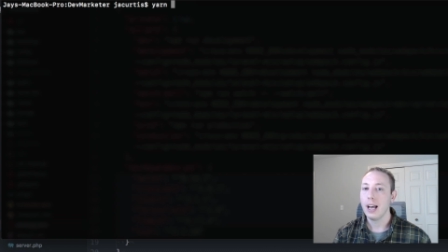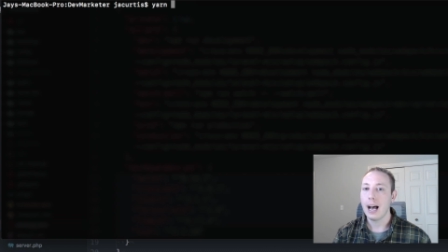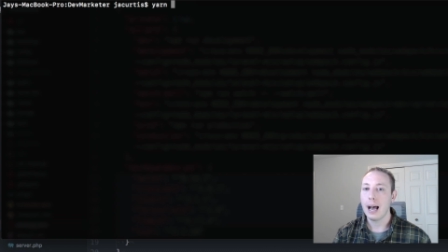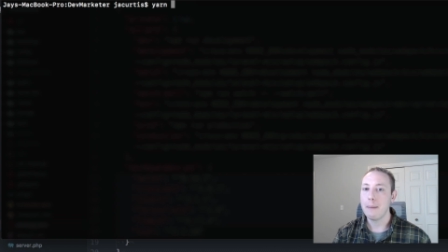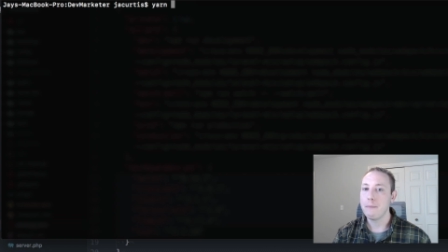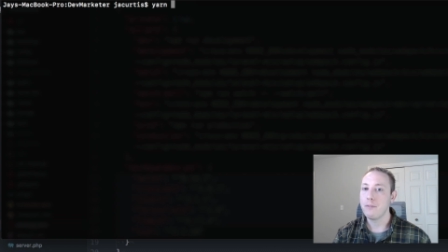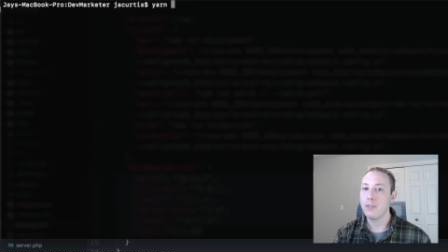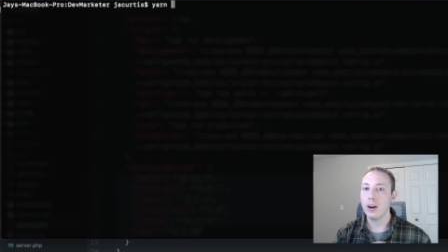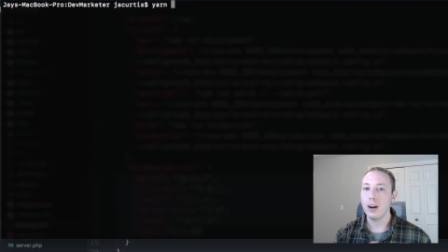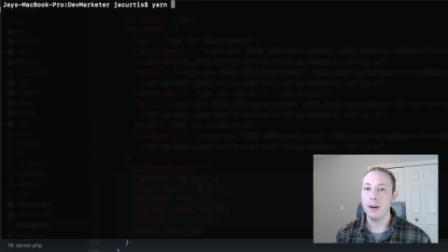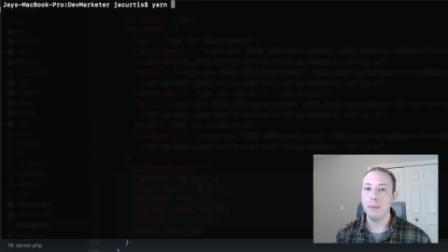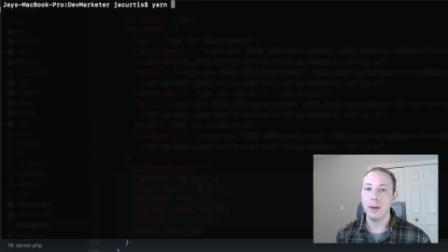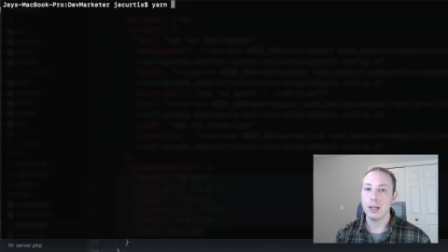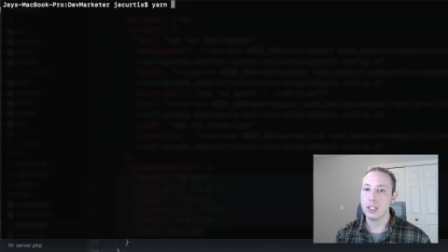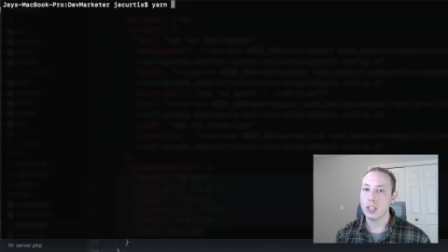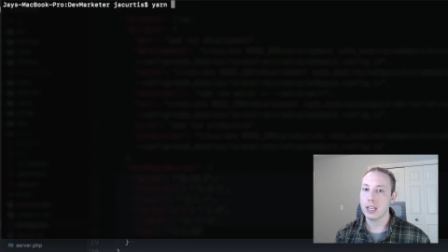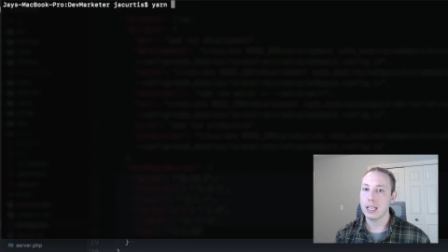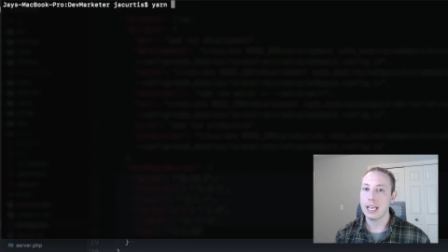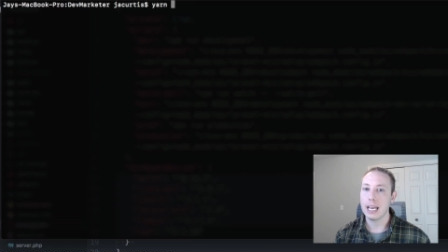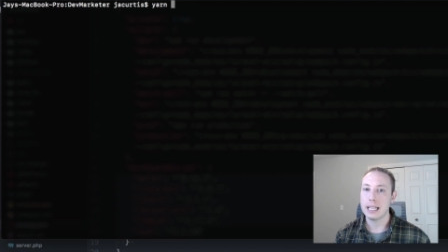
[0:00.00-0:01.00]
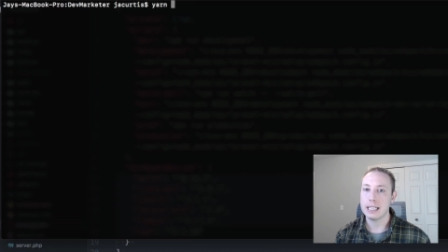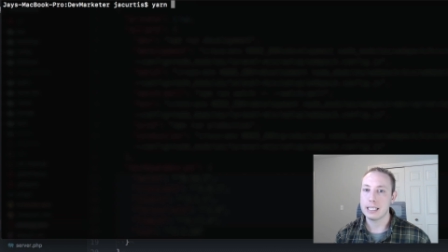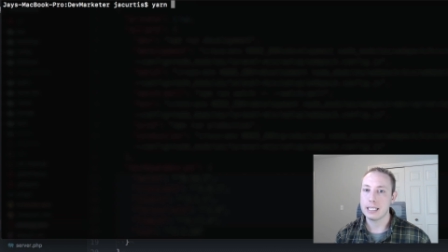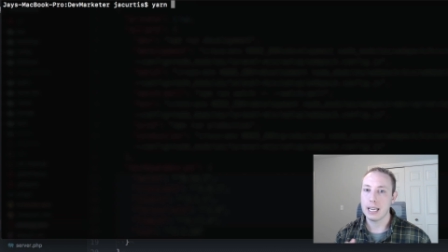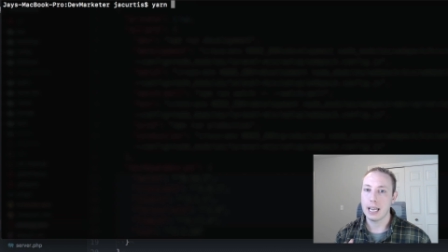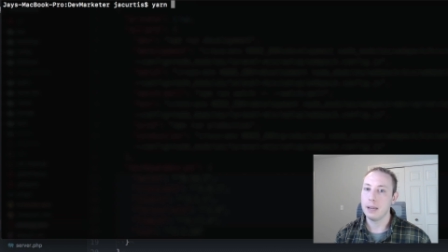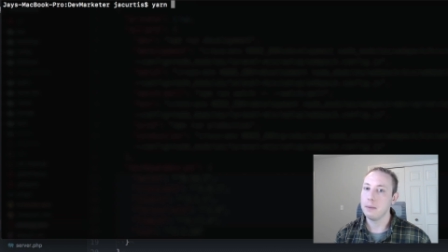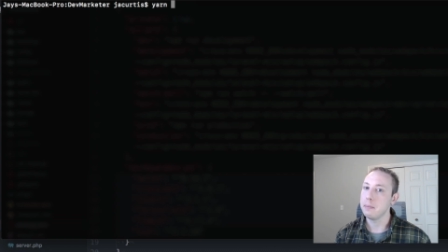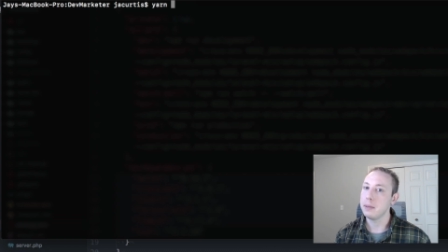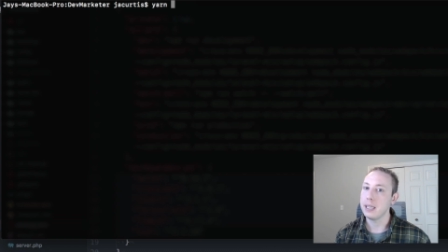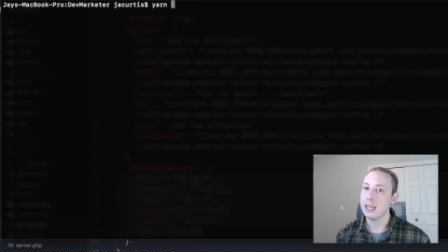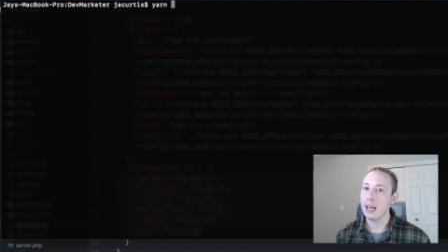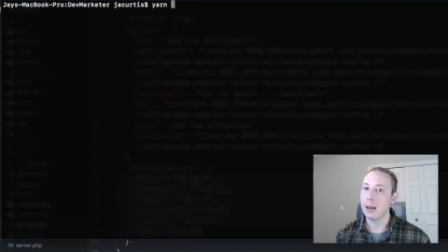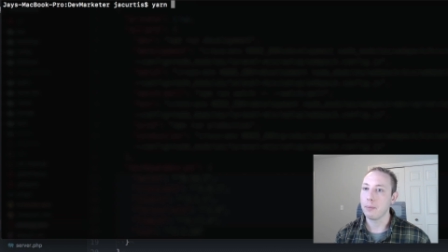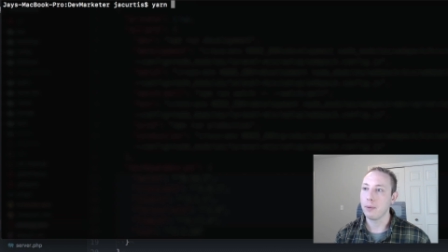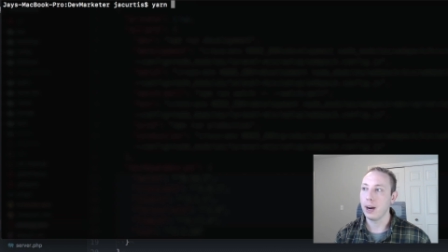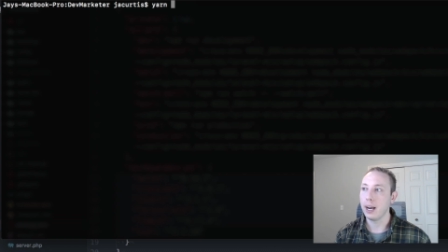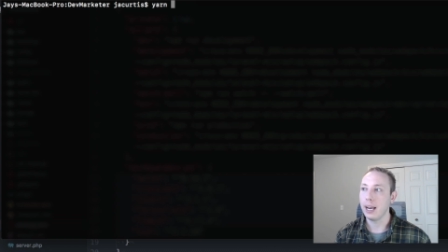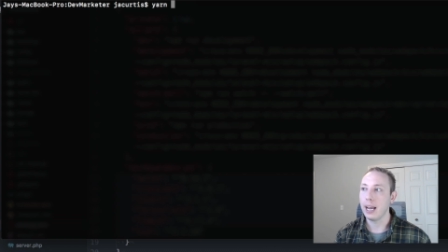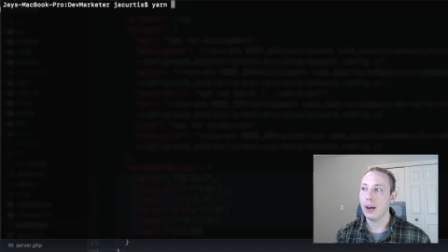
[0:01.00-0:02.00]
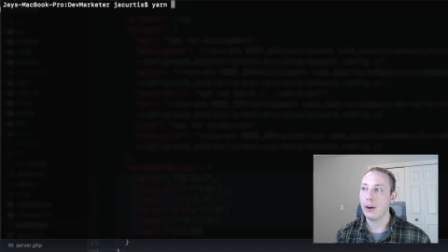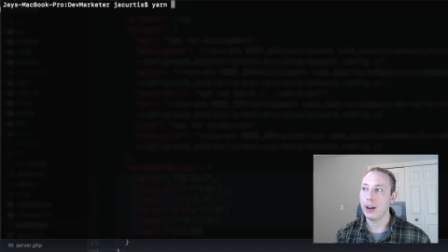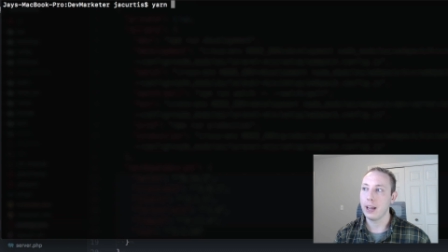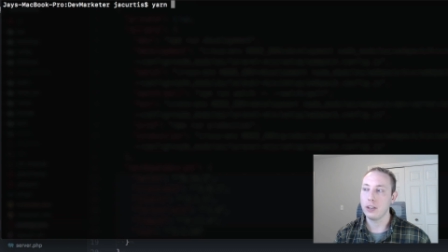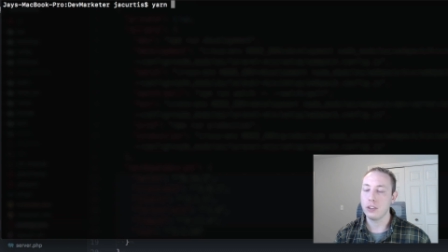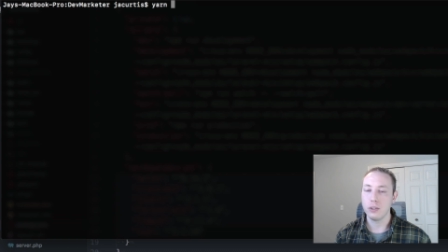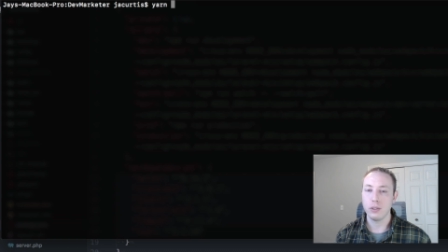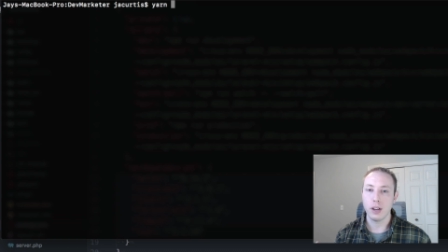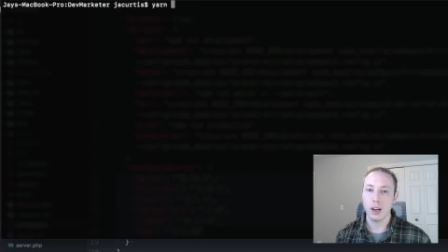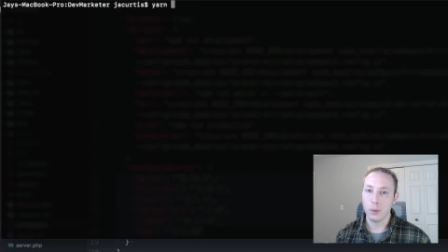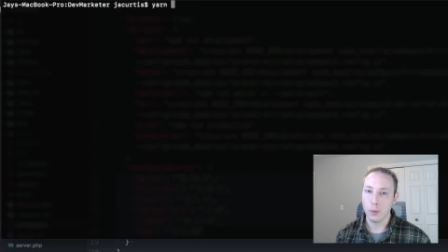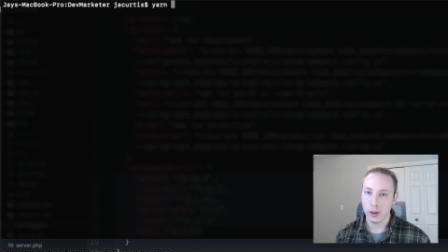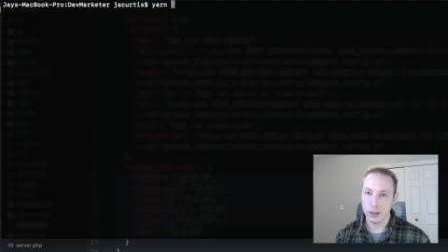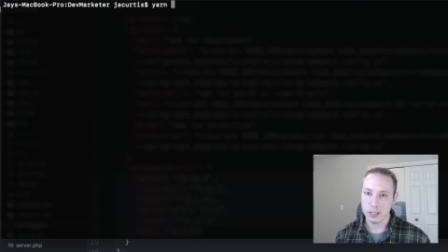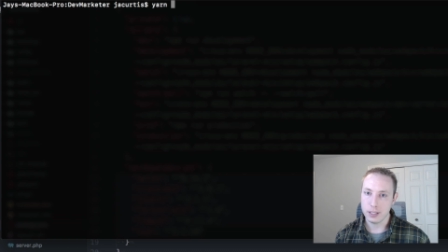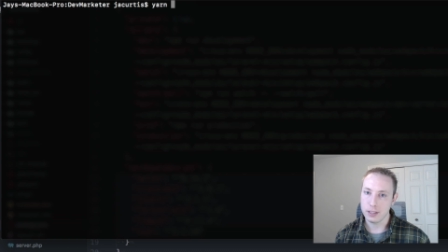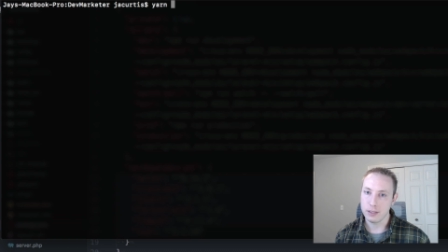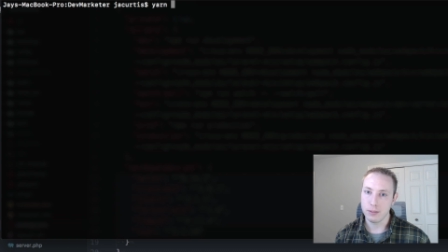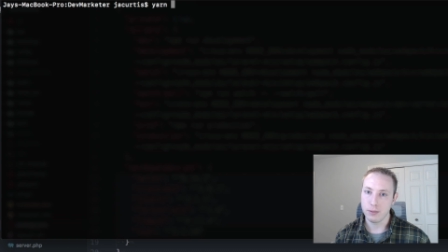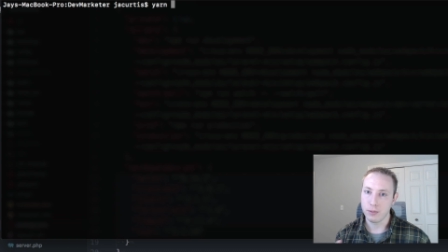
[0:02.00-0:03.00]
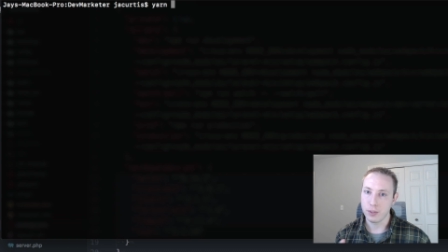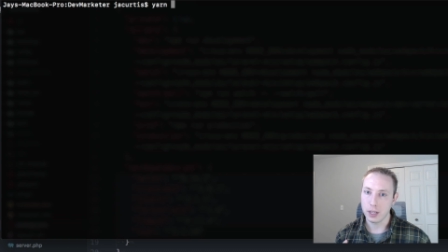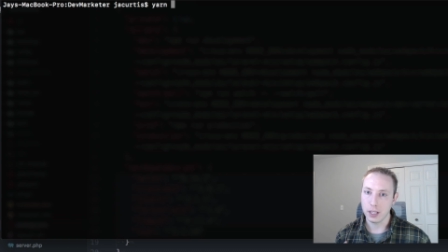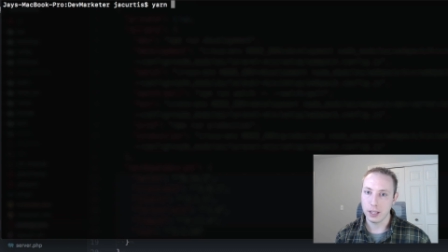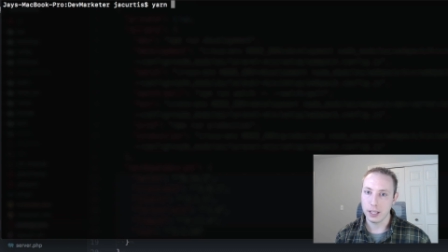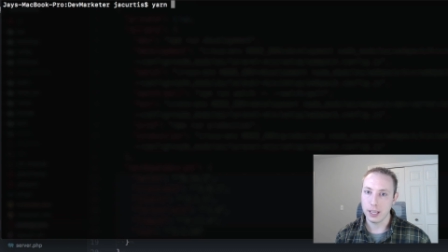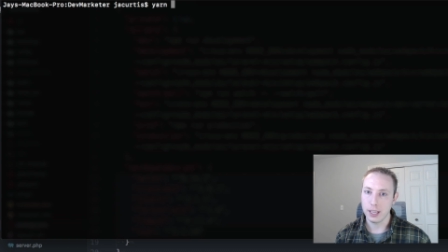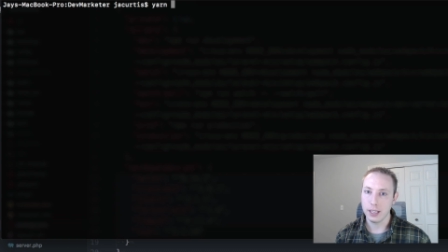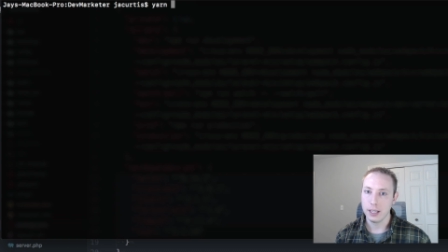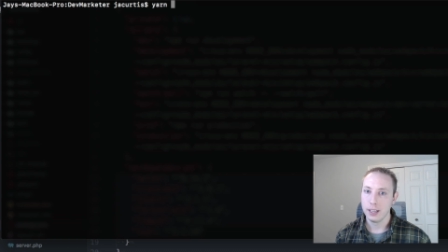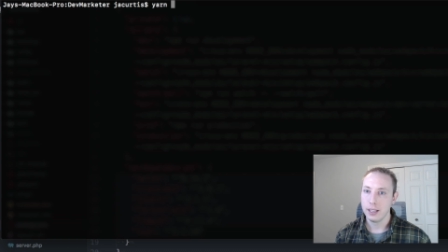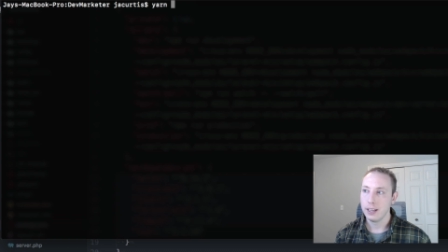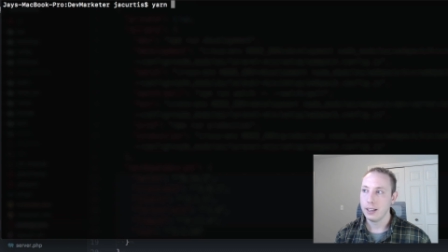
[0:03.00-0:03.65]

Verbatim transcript: I'm very much against NPM right now, and I do not want to really